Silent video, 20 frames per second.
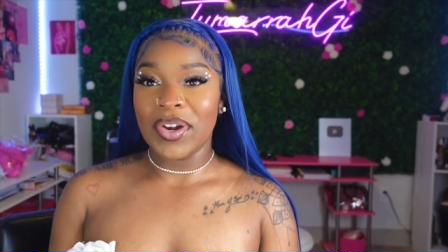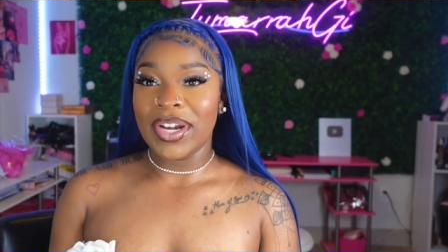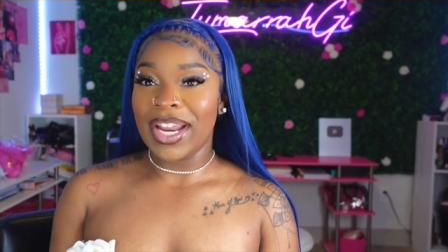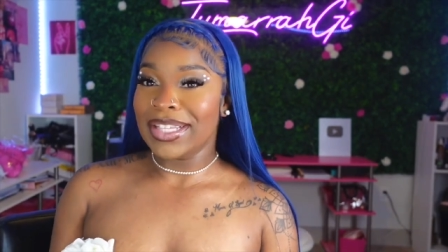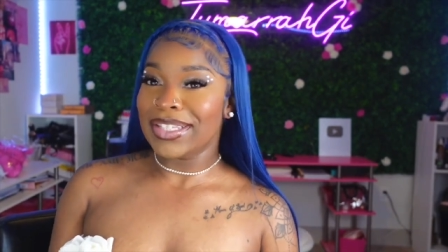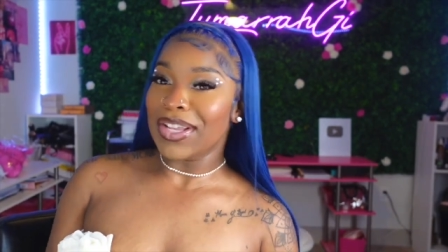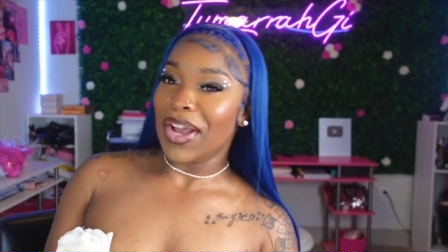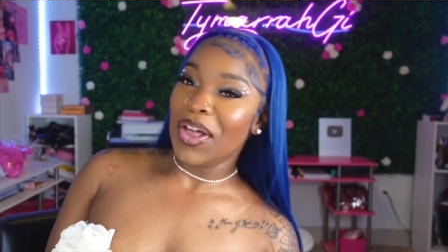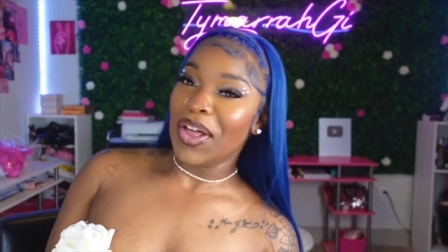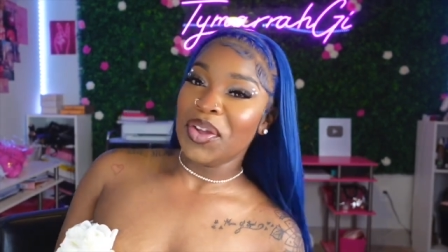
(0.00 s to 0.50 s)

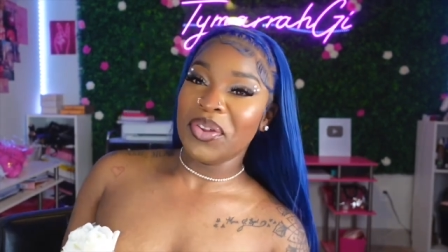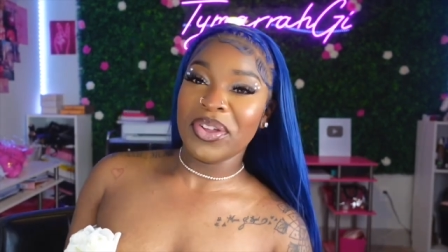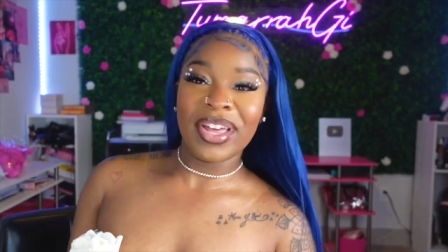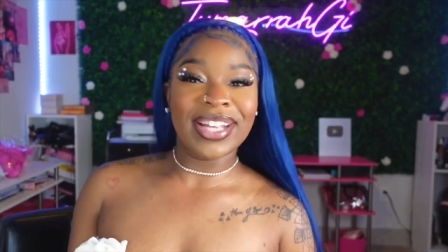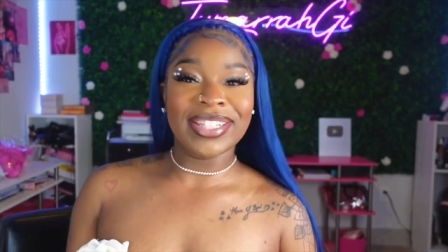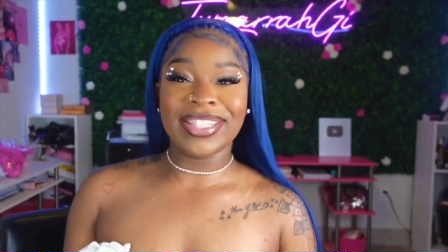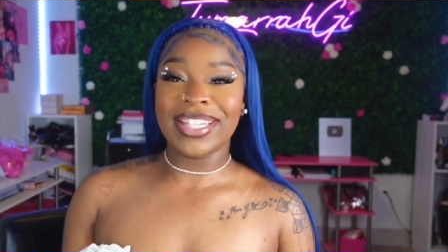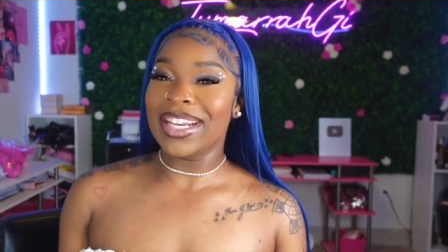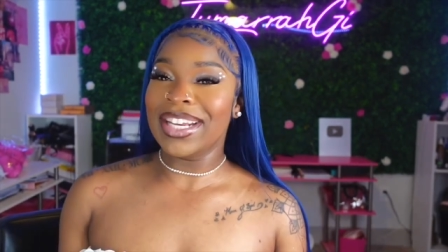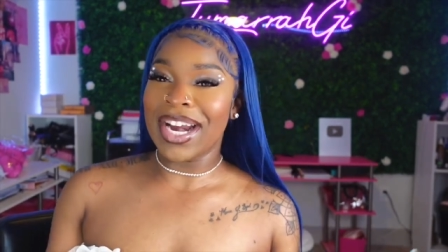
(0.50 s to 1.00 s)
that's all
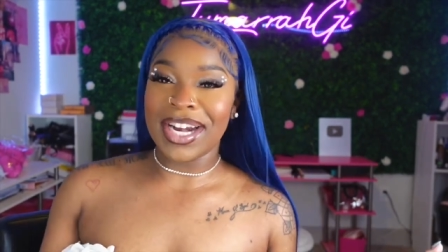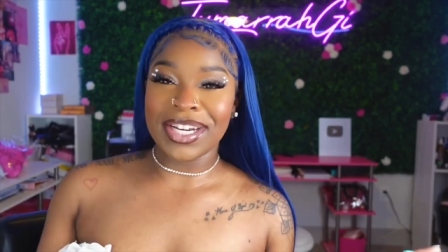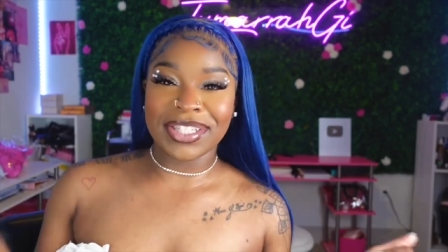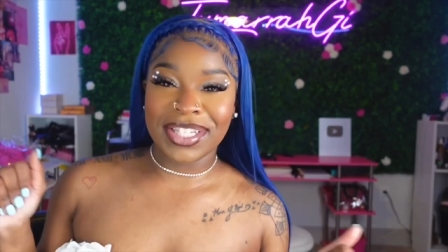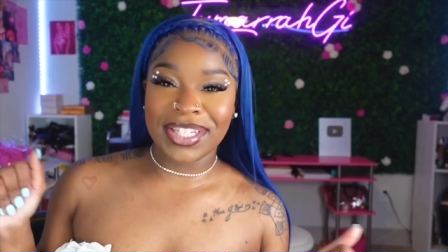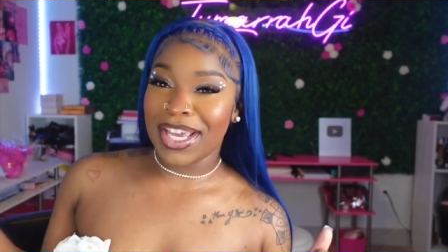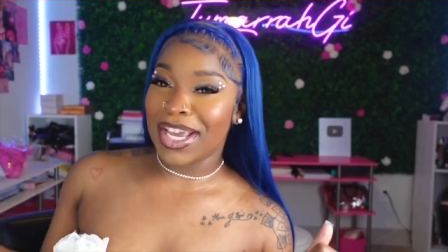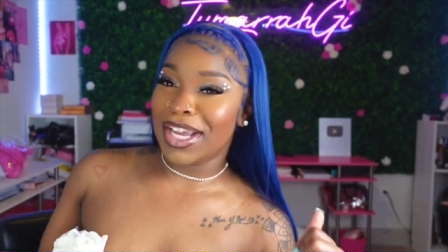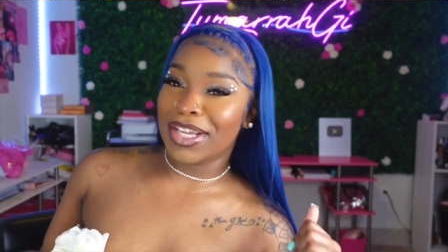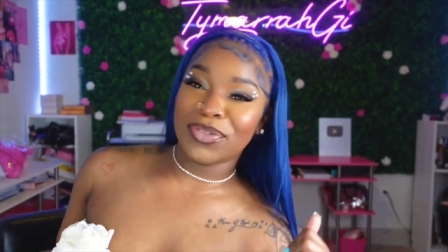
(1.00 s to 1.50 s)
yeah 10 out of
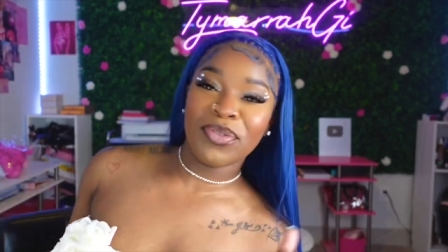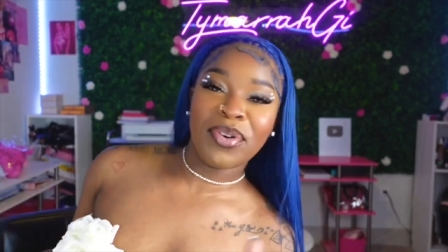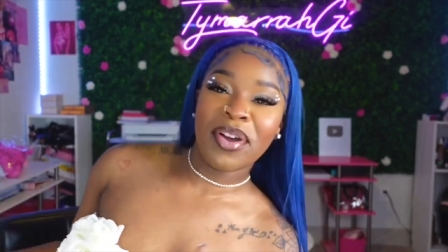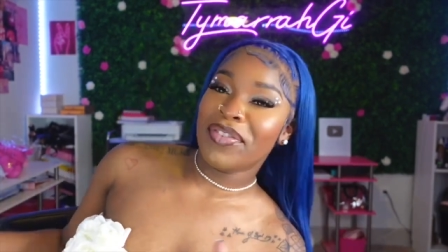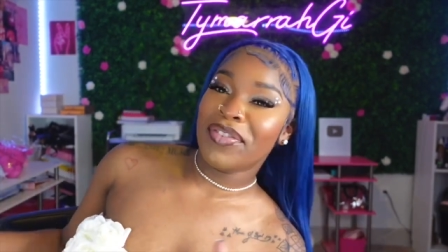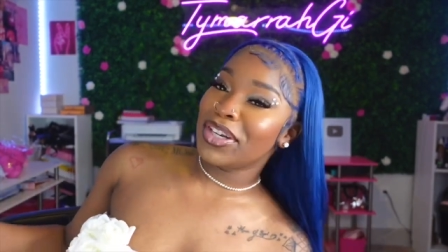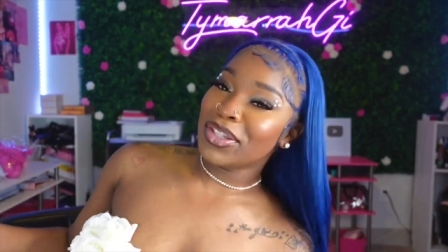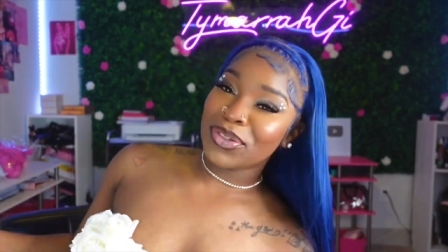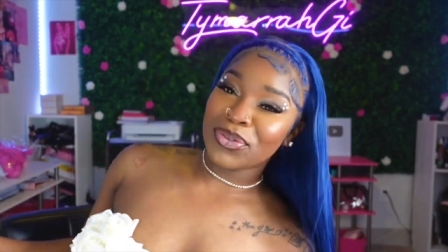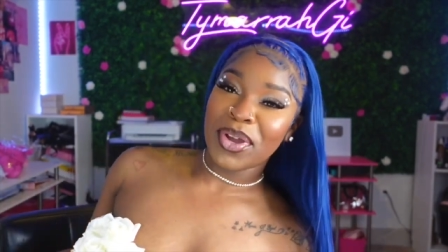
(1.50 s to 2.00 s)
10 12
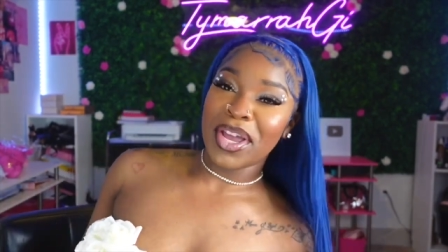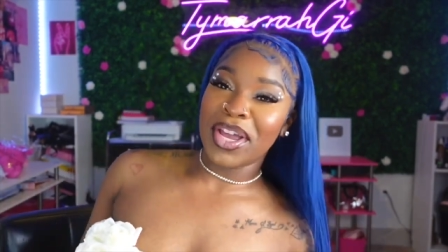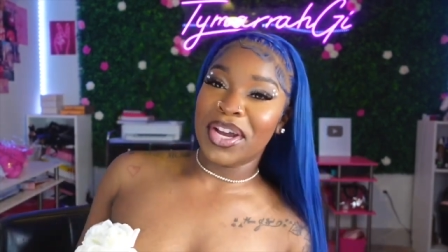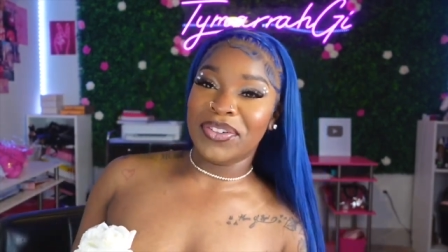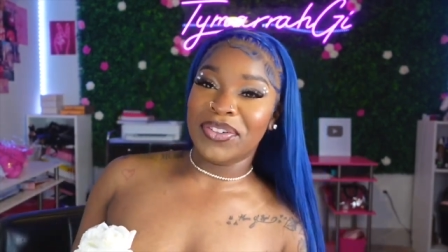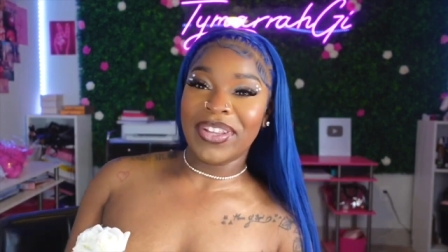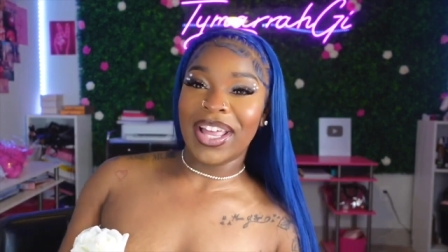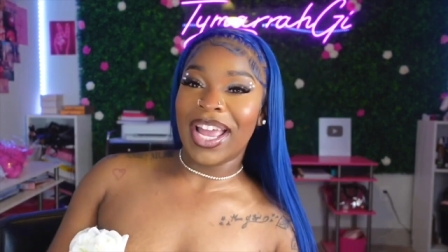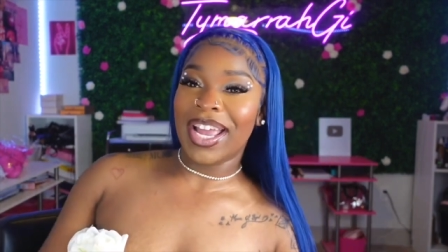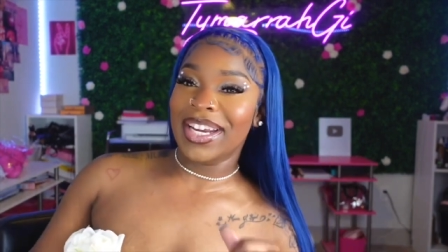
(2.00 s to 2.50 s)
out of
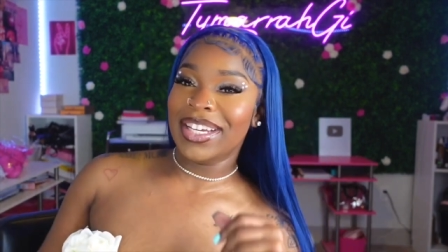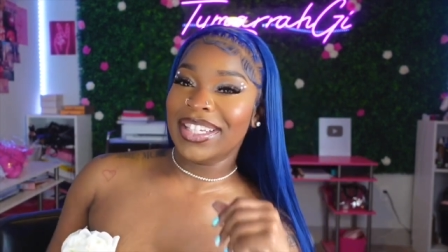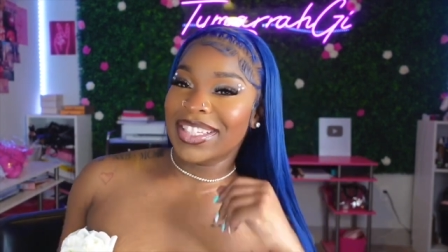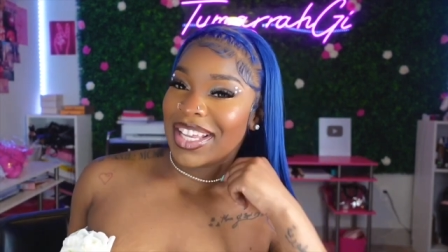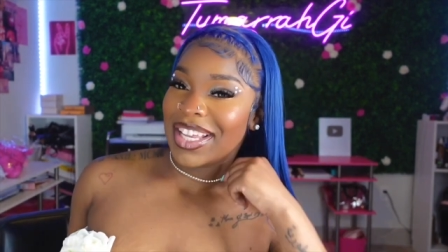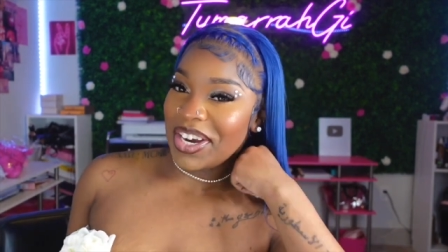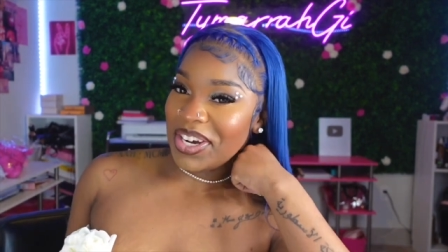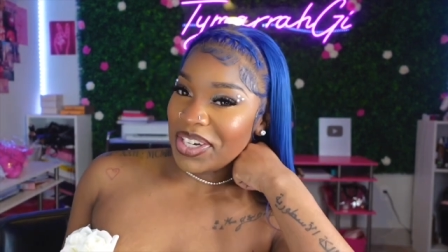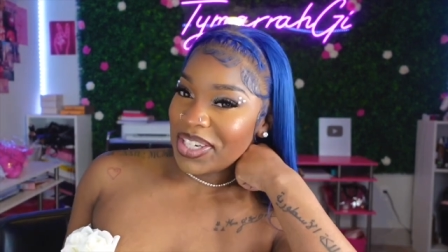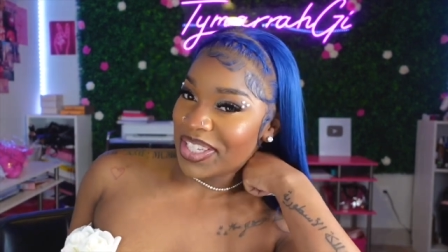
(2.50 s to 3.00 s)
12 like this
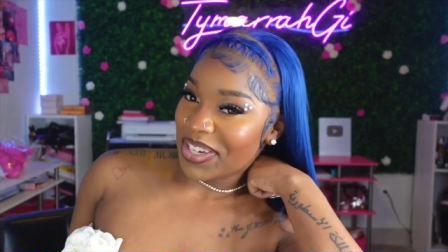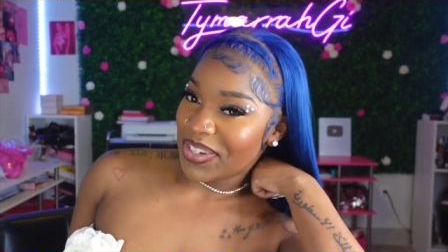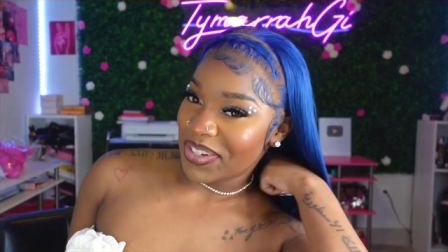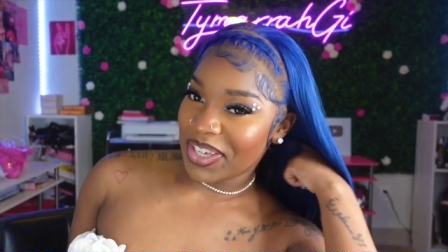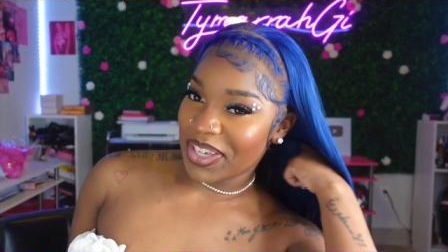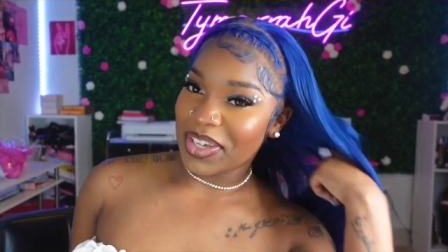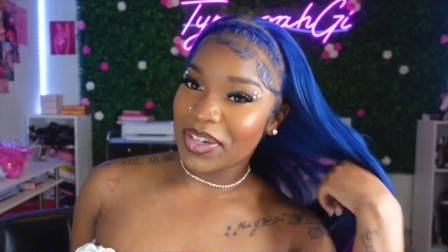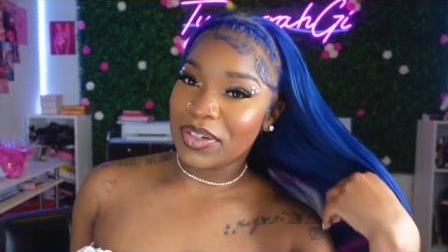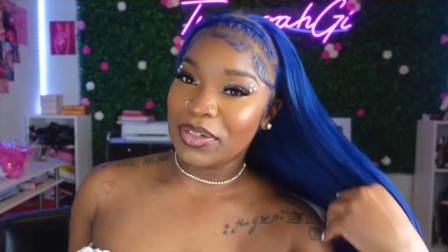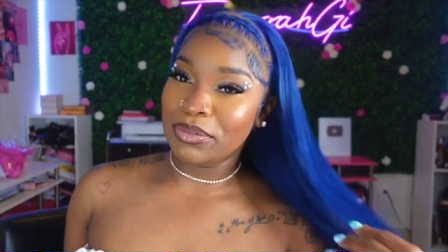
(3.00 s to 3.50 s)
hair is so
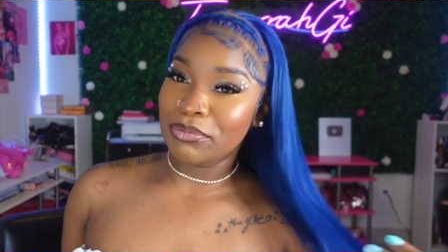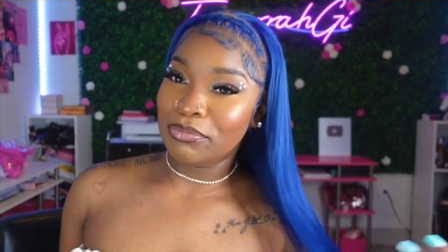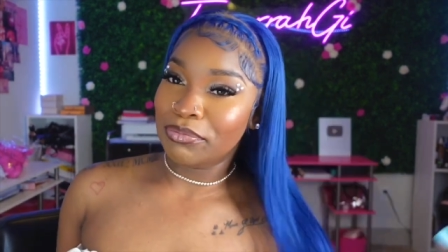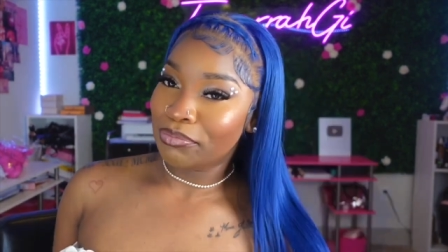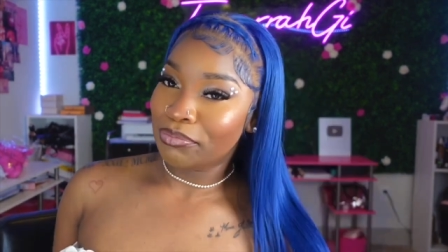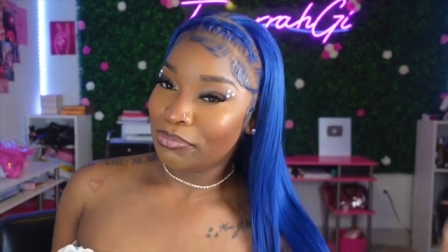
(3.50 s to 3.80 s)
cute